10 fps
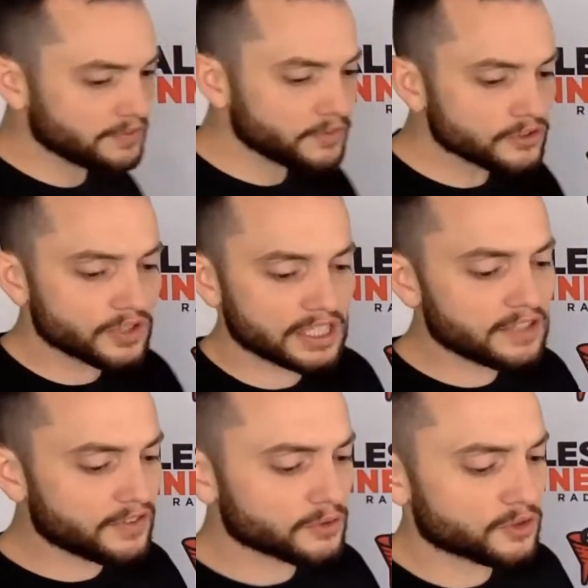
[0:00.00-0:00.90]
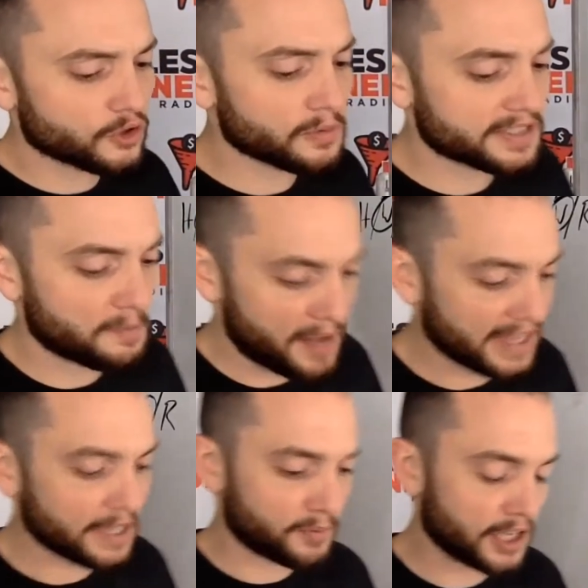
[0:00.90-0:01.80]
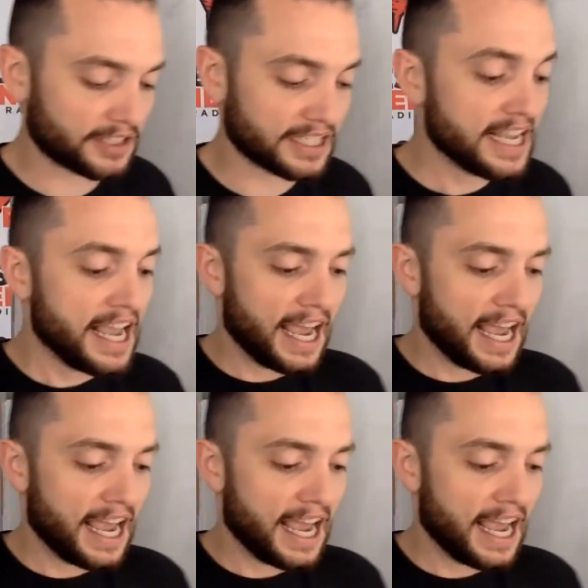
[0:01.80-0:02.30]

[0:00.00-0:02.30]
ClickFunnels was almost an abandoned project.